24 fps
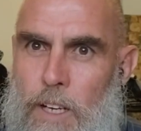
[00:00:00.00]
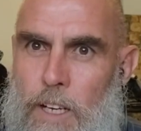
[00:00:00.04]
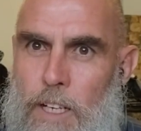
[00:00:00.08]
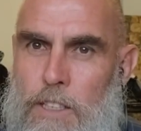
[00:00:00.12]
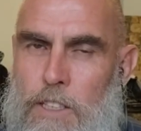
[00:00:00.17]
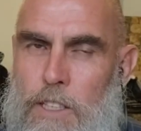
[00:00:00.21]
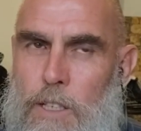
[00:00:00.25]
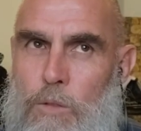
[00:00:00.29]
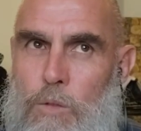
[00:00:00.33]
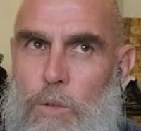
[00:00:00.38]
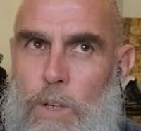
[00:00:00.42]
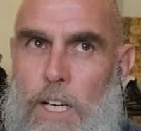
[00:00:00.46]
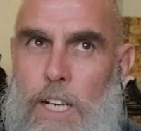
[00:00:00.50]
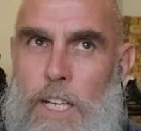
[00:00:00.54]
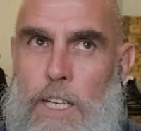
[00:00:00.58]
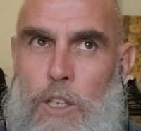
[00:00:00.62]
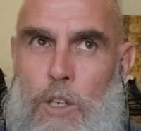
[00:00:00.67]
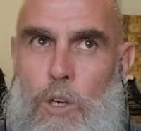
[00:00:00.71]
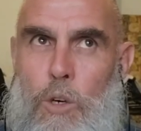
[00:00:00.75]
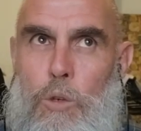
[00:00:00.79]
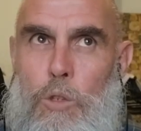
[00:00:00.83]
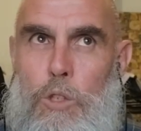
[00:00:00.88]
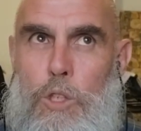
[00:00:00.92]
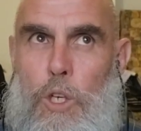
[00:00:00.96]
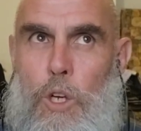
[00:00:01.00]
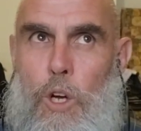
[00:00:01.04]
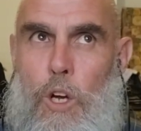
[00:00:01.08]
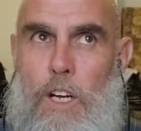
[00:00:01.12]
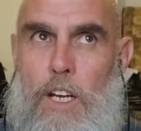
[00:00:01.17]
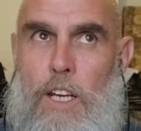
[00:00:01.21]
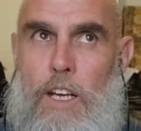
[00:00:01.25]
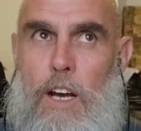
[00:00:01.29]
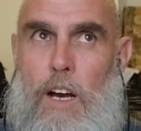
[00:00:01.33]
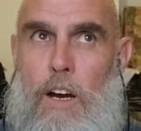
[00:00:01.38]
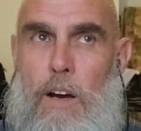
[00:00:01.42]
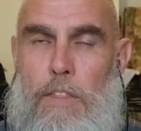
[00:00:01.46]
It's a really cool
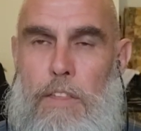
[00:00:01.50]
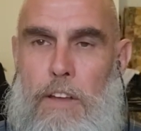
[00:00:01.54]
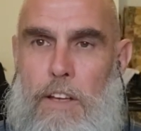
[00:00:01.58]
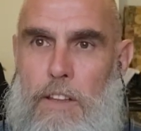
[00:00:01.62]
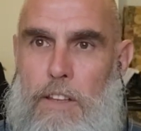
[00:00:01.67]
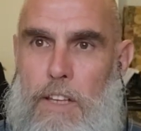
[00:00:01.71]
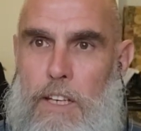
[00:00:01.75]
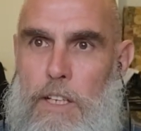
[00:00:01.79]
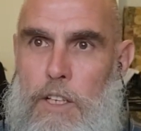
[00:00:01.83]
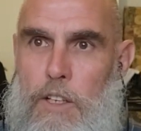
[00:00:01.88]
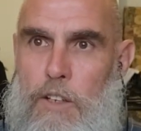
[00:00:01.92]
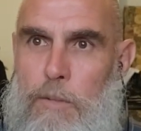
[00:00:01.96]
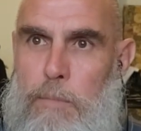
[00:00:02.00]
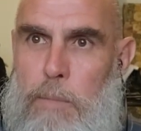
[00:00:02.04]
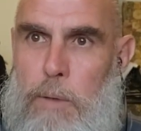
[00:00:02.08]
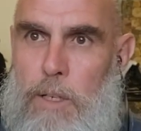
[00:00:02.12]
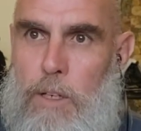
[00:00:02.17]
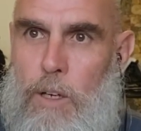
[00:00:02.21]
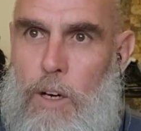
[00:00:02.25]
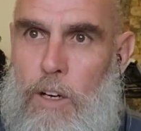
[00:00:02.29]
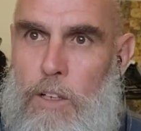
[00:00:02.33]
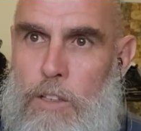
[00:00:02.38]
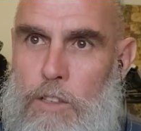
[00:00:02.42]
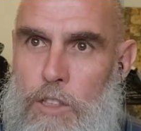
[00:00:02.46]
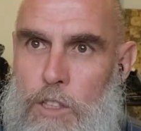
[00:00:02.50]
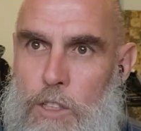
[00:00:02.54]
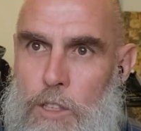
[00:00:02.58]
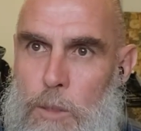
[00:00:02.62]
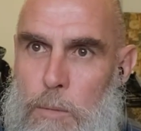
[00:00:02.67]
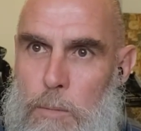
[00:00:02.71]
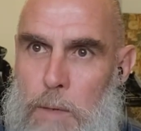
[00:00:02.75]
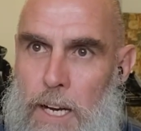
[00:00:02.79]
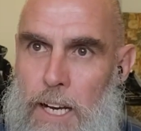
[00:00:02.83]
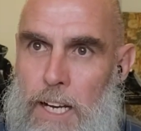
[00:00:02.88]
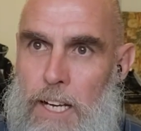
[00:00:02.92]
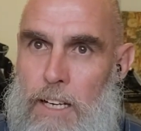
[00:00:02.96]
journey, I think, that you've been on
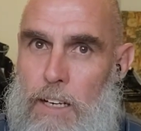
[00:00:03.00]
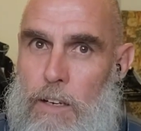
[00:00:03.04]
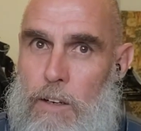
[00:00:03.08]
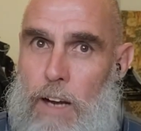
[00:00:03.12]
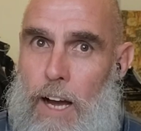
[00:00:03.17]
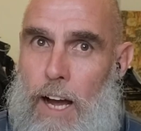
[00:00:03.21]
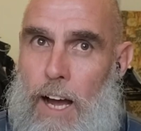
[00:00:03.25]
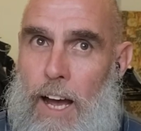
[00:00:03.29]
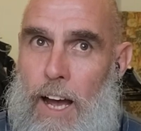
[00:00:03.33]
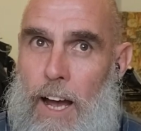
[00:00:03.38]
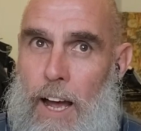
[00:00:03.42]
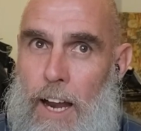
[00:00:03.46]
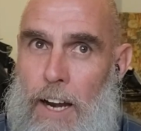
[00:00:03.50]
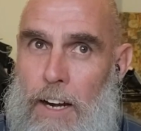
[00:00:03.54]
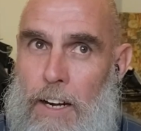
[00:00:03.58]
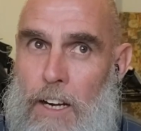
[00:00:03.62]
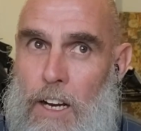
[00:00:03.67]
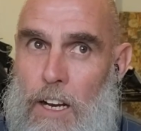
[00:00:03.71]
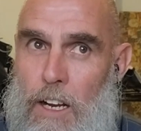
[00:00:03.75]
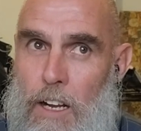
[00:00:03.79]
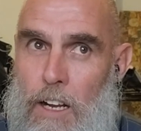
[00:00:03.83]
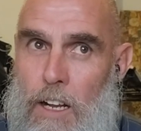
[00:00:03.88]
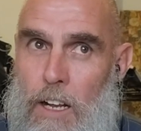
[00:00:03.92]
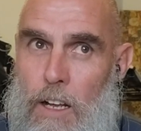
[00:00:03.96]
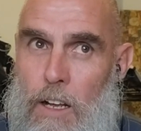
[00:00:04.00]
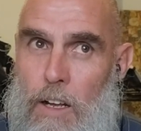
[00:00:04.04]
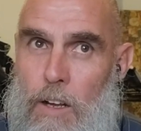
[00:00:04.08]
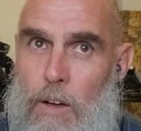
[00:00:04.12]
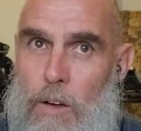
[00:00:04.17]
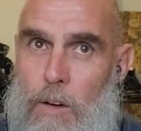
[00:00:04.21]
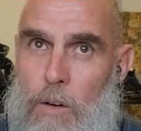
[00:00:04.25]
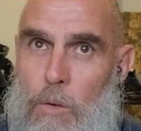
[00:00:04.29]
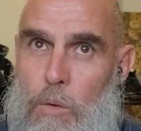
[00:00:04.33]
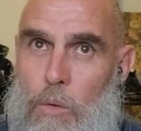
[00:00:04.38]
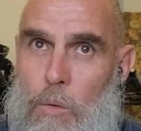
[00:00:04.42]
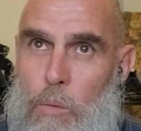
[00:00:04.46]
too, mate. And
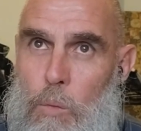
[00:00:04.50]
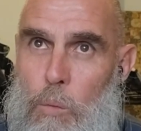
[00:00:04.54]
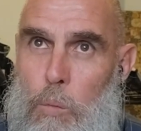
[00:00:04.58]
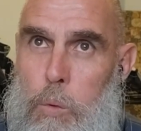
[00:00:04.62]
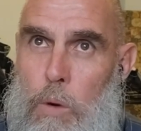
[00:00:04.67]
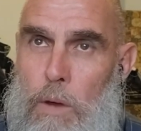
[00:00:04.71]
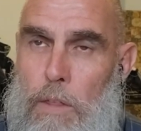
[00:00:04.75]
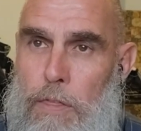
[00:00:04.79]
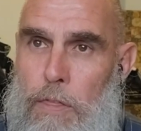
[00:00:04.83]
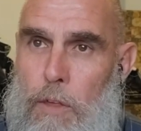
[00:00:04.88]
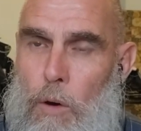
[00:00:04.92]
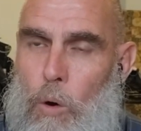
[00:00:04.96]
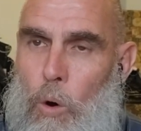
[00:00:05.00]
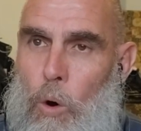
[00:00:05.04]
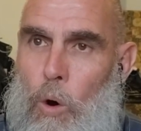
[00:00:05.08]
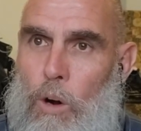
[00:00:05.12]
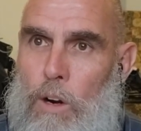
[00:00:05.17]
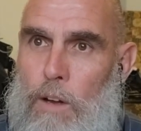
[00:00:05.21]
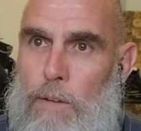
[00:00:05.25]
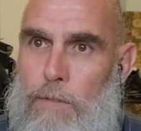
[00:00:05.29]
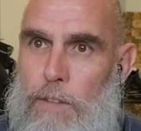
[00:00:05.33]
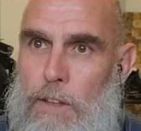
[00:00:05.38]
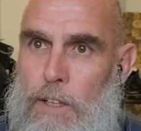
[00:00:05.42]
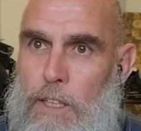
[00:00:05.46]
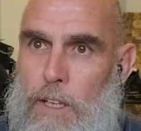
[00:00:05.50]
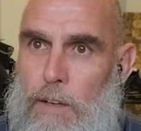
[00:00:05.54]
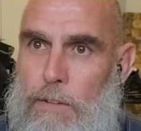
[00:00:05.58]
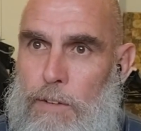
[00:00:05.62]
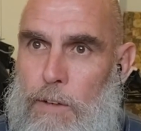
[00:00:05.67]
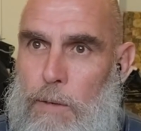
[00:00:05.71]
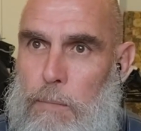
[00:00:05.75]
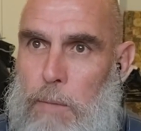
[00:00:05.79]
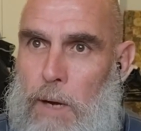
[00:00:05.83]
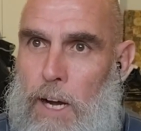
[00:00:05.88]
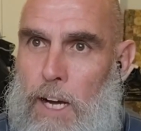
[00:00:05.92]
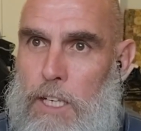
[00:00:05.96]
with all of the
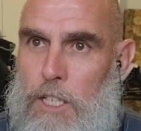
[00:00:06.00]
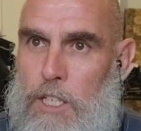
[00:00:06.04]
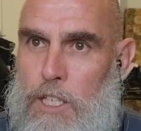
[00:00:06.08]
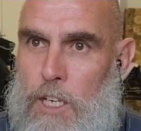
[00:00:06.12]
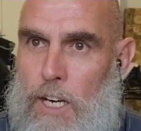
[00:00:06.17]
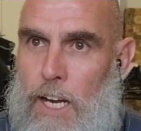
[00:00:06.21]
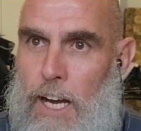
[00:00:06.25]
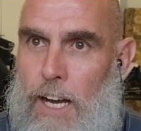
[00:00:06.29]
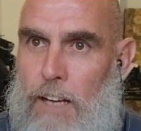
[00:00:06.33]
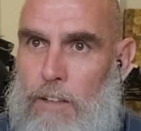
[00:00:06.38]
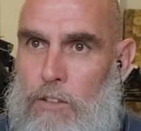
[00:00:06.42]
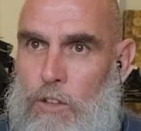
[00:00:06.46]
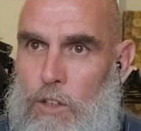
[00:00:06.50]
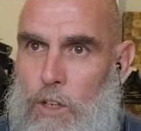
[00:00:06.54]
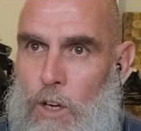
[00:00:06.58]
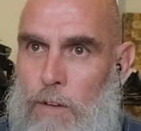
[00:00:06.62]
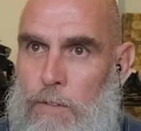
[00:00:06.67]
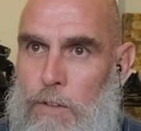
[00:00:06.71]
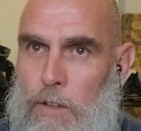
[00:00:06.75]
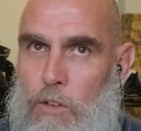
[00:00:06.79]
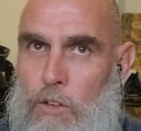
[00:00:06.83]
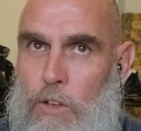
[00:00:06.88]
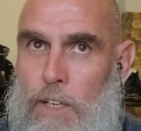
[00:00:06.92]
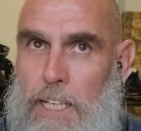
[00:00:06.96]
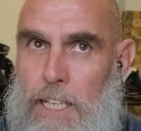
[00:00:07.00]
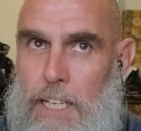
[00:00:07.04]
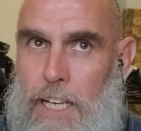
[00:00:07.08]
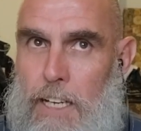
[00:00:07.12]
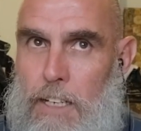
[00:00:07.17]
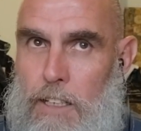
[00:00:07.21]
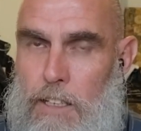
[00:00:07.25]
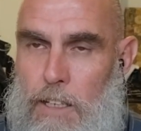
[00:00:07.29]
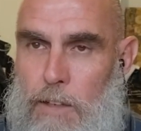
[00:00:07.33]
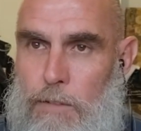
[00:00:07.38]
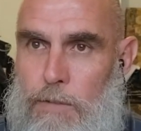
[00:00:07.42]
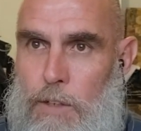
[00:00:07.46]
different martial arts, you obviously
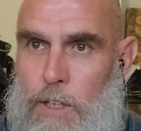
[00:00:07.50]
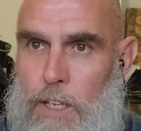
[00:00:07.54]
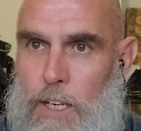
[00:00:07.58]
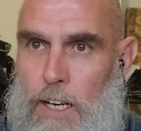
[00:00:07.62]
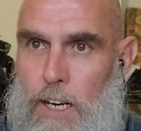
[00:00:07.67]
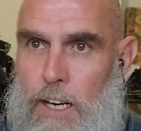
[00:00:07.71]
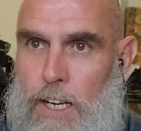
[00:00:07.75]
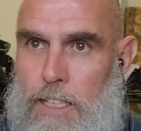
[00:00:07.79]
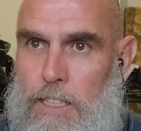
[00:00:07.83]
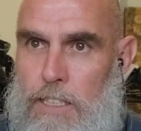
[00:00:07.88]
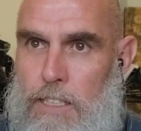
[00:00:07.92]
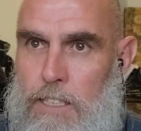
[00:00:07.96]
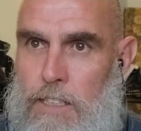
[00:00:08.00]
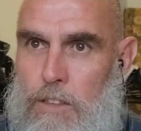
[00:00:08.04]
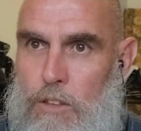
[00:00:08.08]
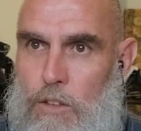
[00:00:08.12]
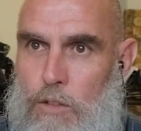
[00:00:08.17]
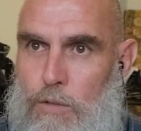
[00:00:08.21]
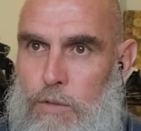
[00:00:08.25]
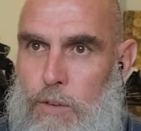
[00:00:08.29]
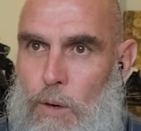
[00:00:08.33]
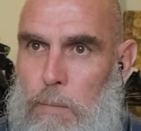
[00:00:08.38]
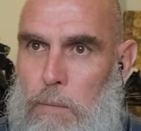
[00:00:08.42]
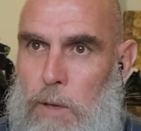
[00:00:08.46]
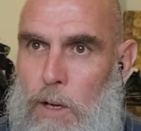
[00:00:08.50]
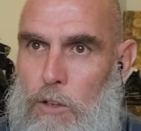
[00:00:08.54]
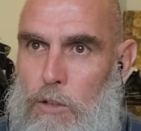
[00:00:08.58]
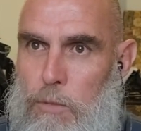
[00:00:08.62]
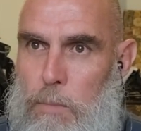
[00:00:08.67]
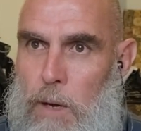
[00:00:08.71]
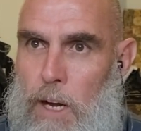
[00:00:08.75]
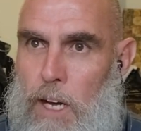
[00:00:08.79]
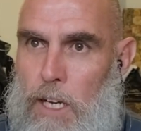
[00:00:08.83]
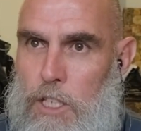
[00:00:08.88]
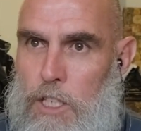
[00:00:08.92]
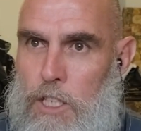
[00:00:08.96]
get different lessons from
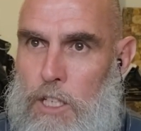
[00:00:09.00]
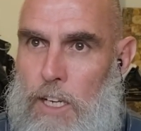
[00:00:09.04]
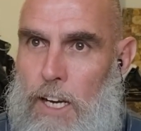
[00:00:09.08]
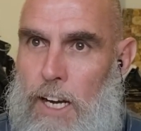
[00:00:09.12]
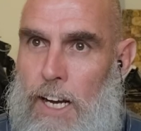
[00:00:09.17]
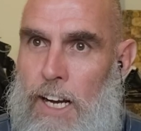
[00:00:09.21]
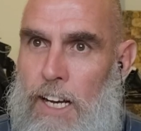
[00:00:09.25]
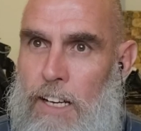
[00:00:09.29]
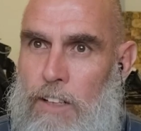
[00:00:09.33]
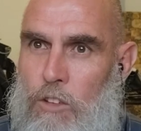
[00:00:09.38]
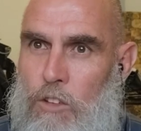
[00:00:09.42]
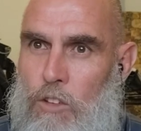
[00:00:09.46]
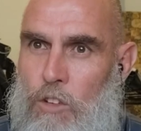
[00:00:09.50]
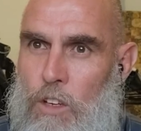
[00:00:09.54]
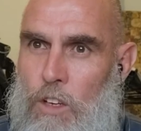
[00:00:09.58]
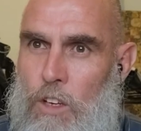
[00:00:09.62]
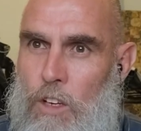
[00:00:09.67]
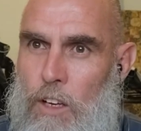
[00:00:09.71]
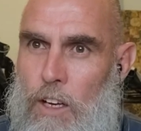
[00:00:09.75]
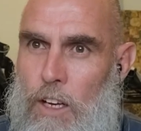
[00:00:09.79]
those martial arts.